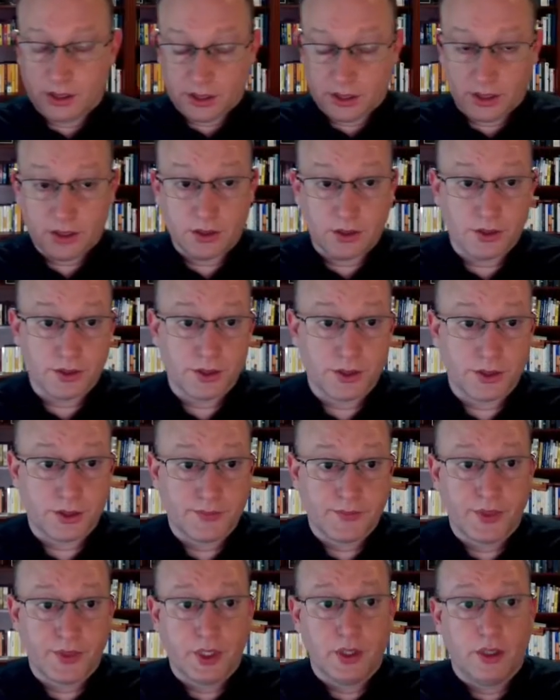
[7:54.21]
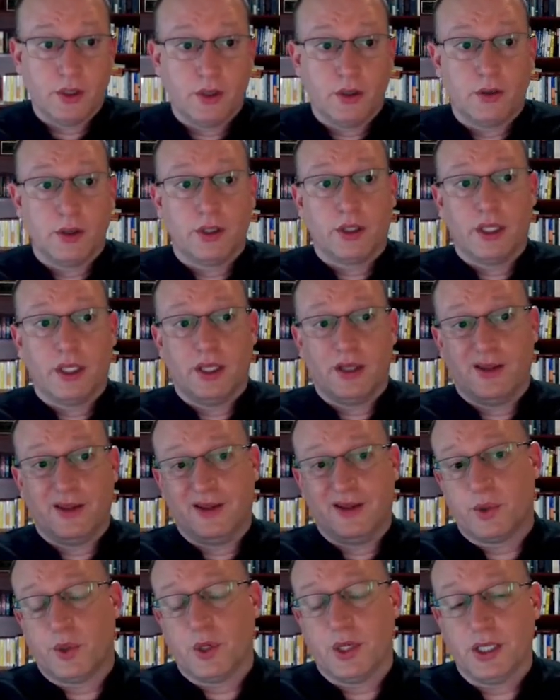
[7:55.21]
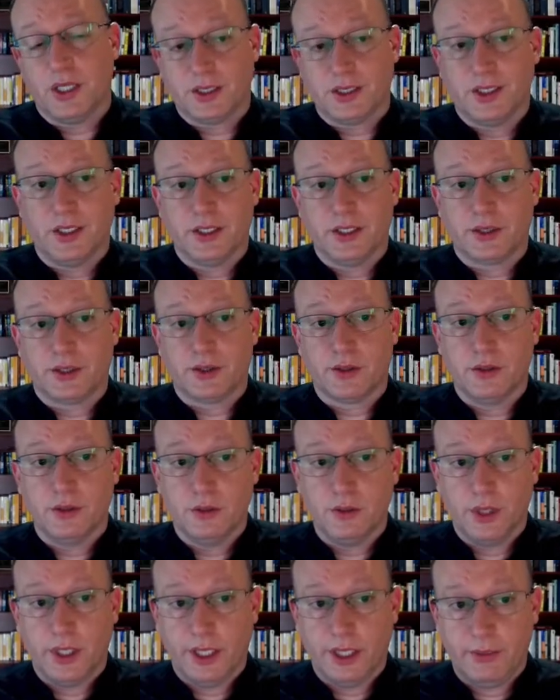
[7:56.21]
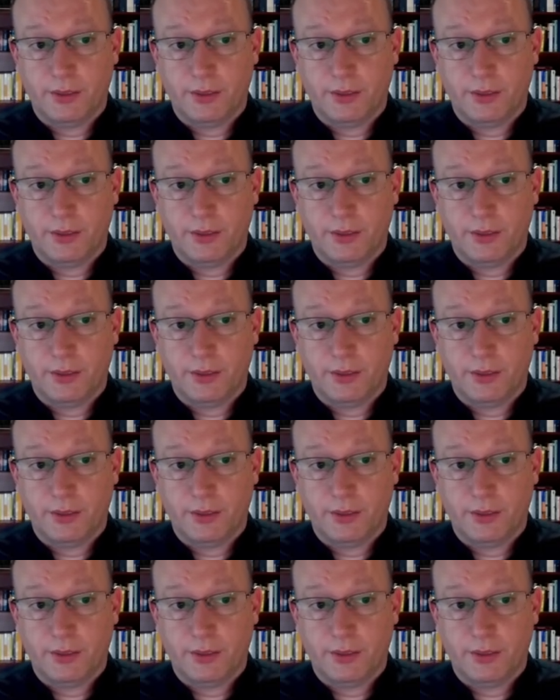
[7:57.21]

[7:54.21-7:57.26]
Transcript: signals get then processed through